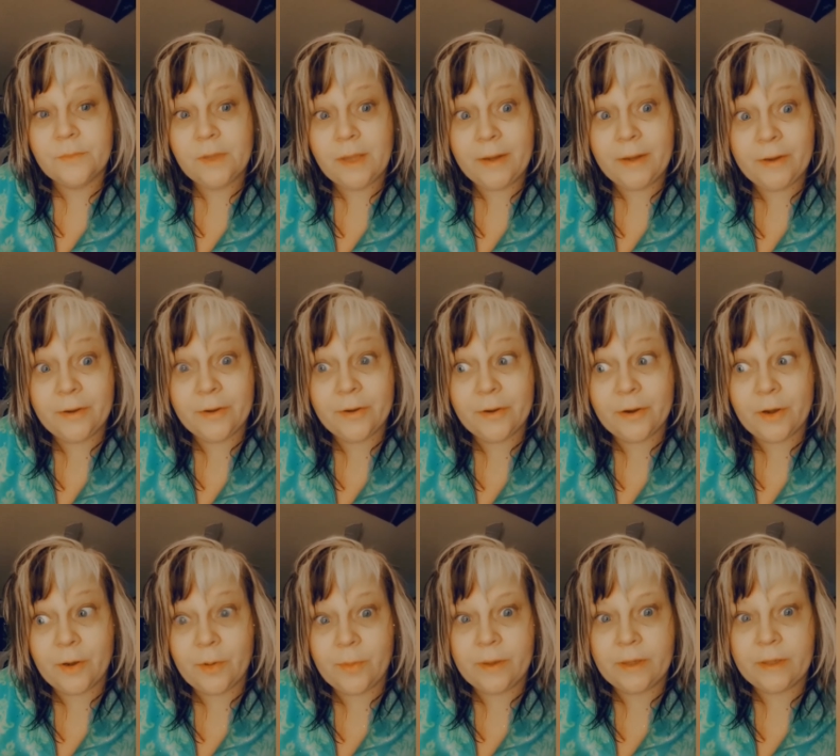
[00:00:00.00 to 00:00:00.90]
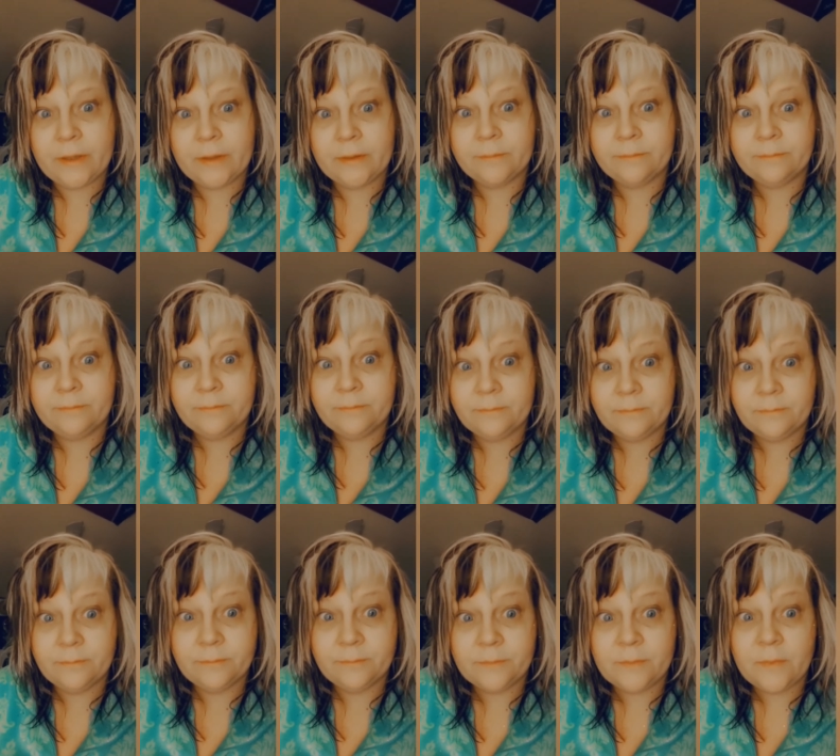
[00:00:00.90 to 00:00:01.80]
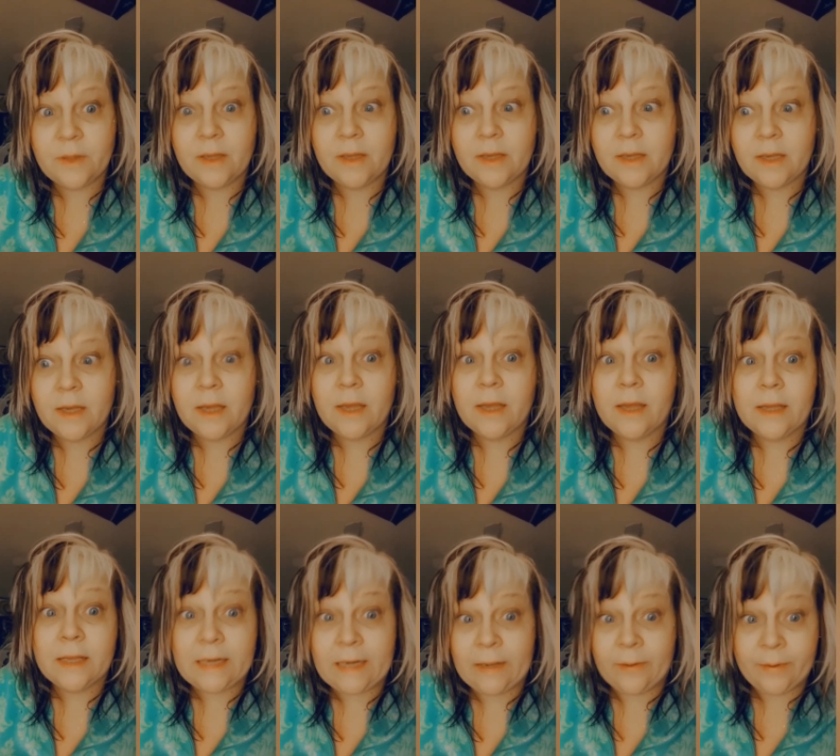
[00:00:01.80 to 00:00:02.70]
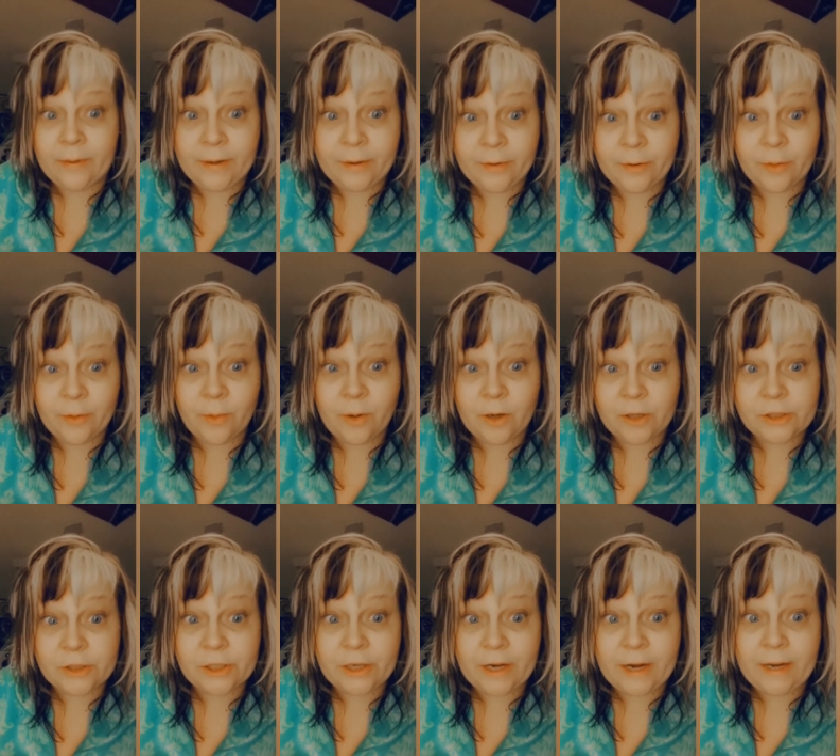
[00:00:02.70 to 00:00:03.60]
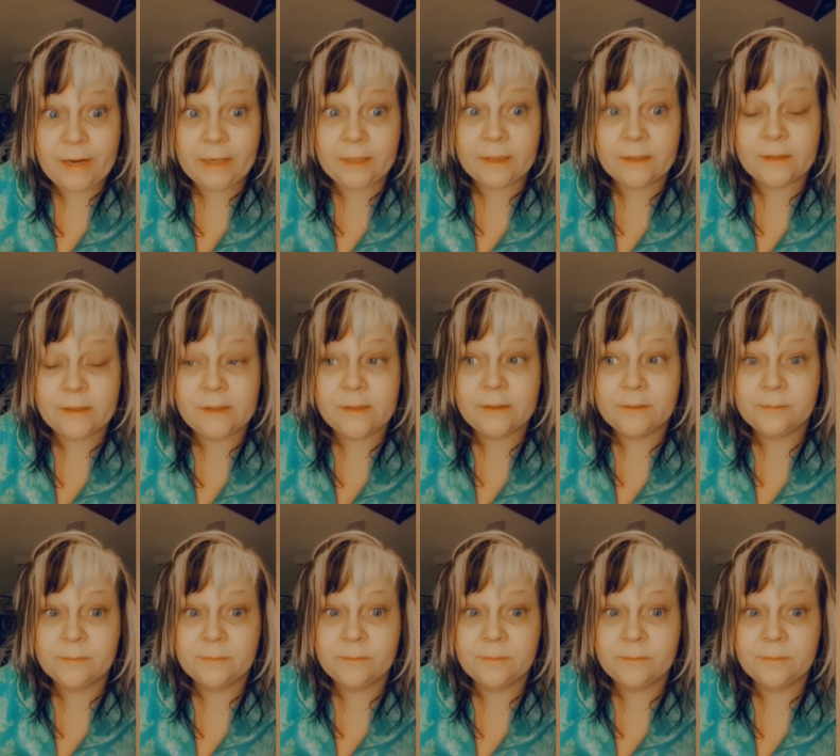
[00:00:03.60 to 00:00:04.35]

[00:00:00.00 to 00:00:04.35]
I hear her go in. Now I hear her wash her hands.